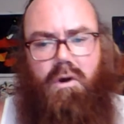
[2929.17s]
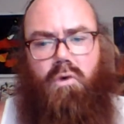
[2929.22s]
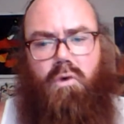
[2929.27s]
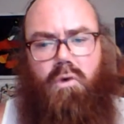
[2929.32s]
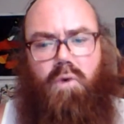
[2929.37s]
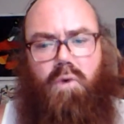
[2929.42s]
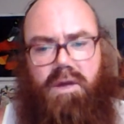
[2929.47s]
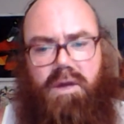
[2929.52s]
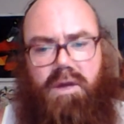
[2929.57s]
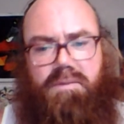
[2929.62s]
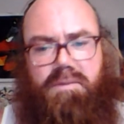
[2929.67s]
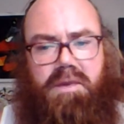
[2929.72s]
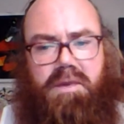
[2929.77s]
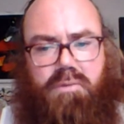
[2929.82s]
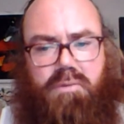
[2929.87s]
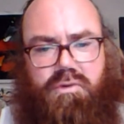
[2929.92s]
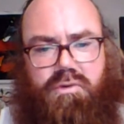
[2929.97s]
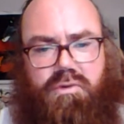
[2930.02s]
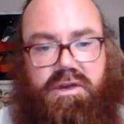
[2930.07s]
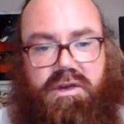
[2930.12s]
White
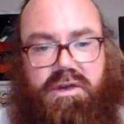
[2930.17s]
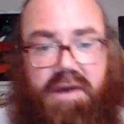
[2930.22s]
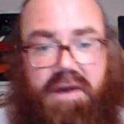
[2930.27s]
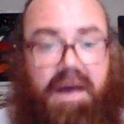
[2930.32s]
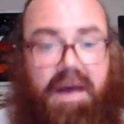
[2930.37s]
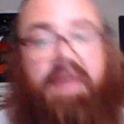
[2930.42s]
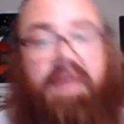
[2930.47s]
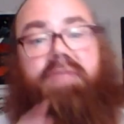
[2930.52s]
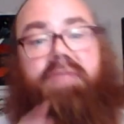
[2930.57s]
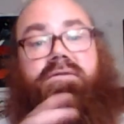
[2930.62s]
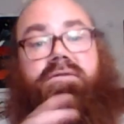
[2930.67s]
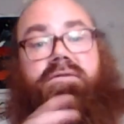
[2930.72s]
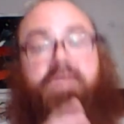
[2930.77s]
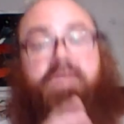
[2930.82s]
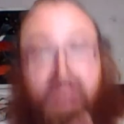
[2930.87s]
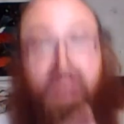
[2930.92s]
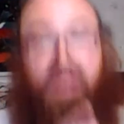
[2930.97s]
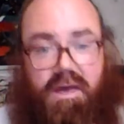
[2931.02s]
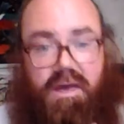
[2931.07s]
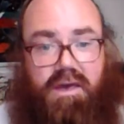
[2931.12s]
people did not
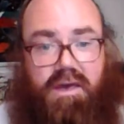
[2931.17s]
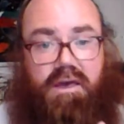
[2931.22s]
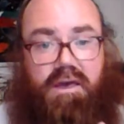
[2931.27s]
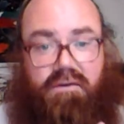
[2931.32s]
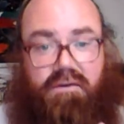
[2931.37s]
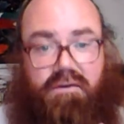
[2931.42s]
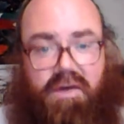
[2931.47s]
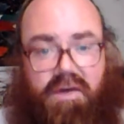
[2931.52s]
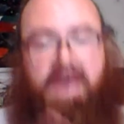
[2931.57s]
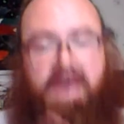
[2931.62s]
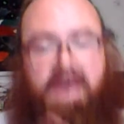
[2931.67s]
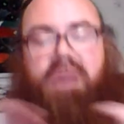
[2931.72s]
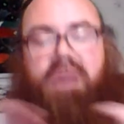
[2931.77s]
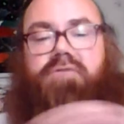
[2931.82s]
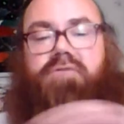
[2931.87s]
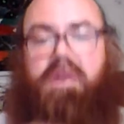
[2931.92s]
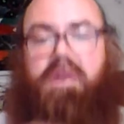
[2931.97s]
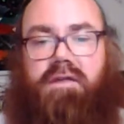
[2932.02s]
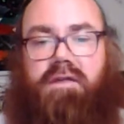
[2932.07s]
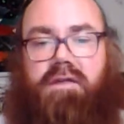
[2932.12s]
enslave
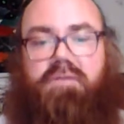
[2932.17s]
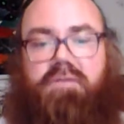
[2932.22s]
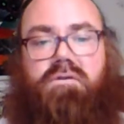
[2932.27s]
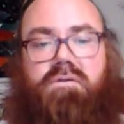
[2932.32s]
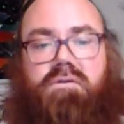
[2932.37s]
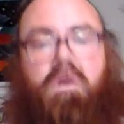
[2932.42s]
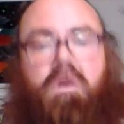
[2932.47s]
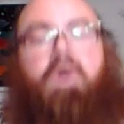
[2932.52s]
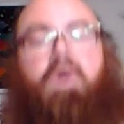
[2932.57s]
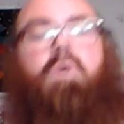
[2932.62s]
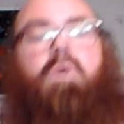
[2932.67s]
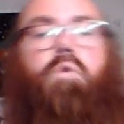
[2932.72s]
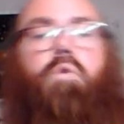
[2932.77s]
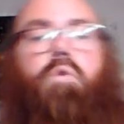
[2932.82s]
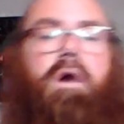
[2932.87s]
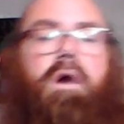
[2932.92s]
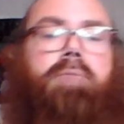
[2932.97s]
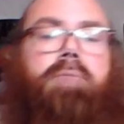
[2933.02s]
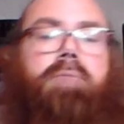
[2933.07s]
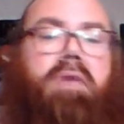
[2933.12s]
Africans.
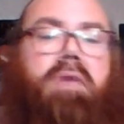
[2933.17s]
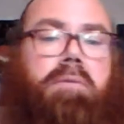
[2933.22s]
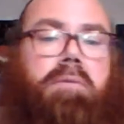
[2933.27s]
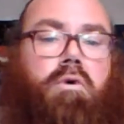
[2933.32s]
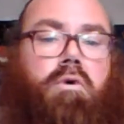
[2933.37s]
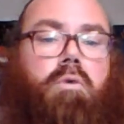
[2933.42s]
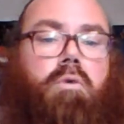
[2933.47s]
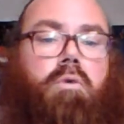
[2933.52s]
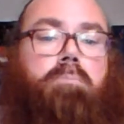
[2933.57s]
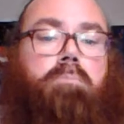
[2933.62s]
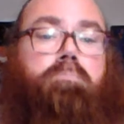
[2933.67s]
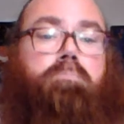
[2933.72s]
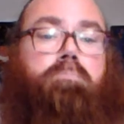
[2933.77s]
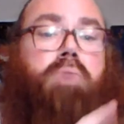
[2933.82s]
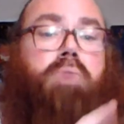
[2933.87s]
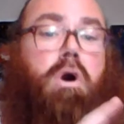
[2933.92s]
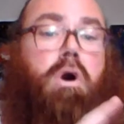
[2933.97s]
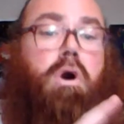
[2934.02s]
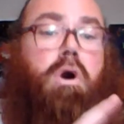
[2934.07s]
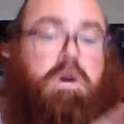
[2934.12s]
White people
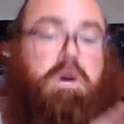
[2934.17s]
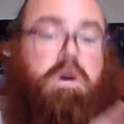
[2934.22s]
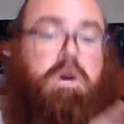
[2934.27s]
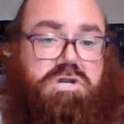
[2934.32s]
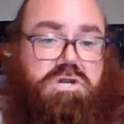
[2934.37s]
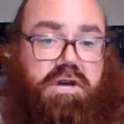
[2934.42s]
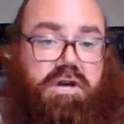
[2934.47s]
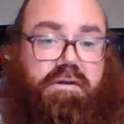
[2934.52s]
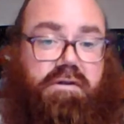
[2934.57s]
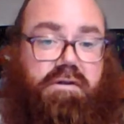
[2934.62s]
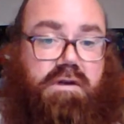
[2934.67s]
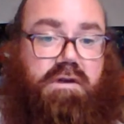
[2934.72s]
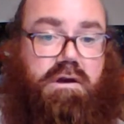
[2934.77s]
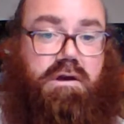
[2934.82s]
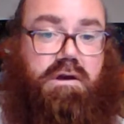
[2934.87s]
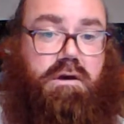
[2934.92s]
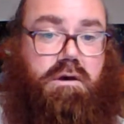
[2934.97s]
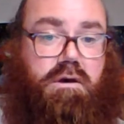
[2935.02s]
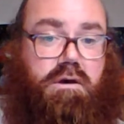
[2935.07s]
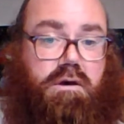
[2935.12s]
purchased
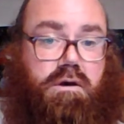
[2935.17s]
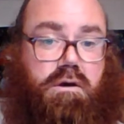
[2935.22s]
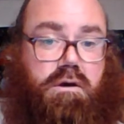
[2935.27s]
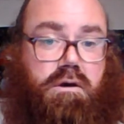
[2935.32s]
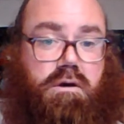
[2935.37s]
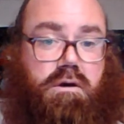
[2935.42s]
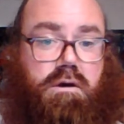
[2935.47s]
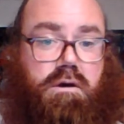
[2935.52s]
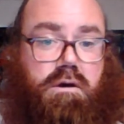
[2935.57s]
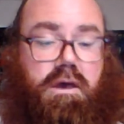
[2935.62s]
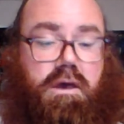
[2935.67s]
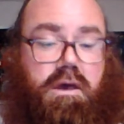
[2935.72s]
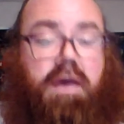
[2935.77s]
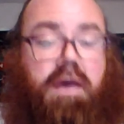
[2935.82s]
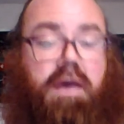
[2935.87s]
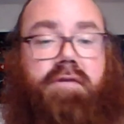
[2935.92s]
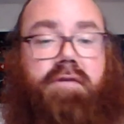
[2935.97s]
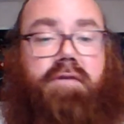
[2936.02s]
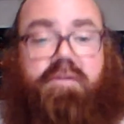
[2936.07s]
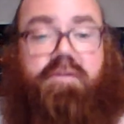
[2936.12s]

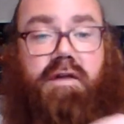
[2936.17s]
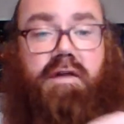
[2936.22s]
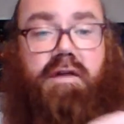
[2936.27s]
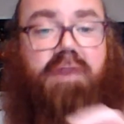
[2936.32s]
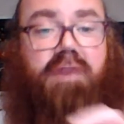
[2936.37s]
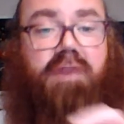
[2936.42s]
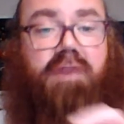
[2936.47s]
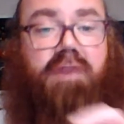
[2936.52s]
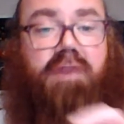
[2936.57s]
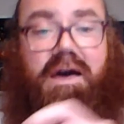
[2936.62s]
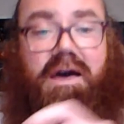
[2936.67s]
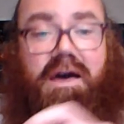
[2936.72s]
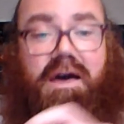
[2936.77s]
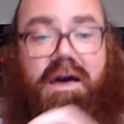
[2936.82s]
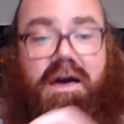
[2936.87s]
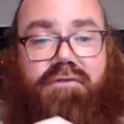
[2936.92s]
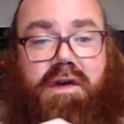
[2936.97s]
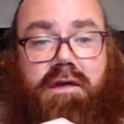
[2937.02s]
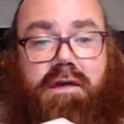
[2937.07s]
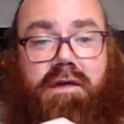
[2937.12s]
enslaved
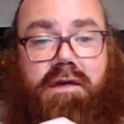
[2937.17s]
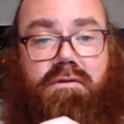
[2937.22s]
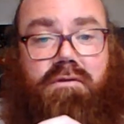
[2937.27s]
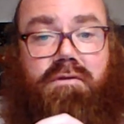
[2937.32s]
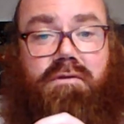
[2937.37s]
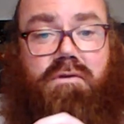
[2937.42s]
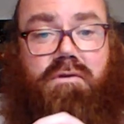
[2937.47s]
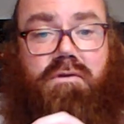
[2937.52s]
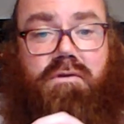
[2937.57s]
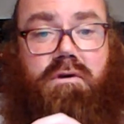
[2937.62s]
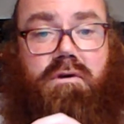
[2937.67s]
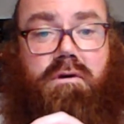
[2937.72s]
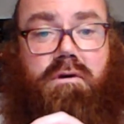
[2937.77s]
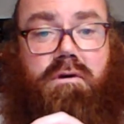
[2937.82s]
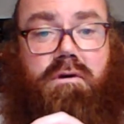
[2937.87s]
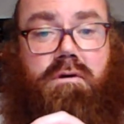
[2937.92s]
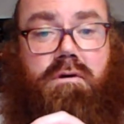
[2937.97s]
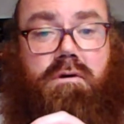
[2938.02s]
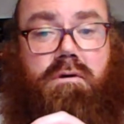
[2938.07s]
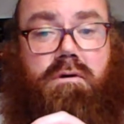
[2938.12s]
Africans
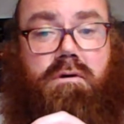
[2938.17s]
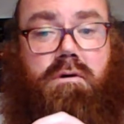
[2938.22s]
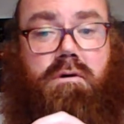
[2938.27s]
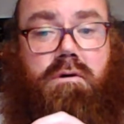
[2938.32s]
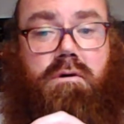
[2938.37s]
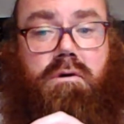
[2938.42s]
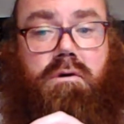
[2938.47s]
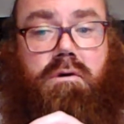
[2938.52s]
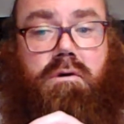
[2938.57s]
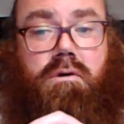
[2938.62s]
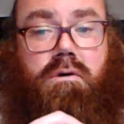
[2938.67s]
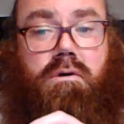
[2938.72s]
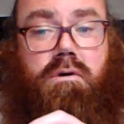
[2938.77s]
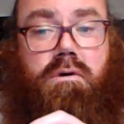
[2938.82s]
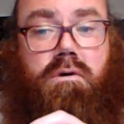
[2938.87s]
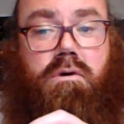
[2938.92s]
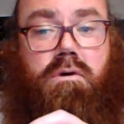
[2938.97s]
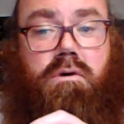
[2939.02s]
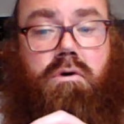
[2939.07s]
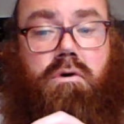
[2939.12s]
who were
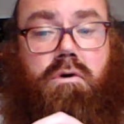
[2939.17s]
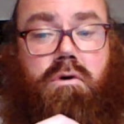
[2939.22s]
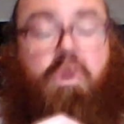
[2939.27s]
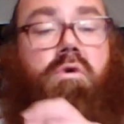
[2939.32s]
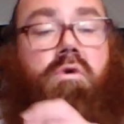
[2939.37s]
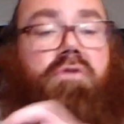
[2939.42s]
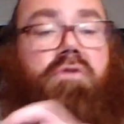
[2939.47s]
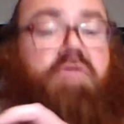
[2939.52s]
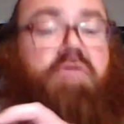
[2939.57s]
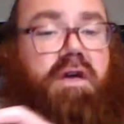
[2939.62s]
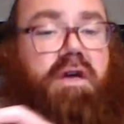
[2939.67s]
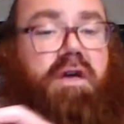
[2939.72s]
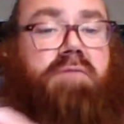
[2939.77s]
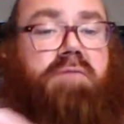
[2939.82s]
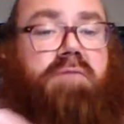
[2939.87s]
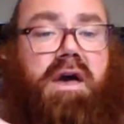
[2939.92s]
enslaved by Africans.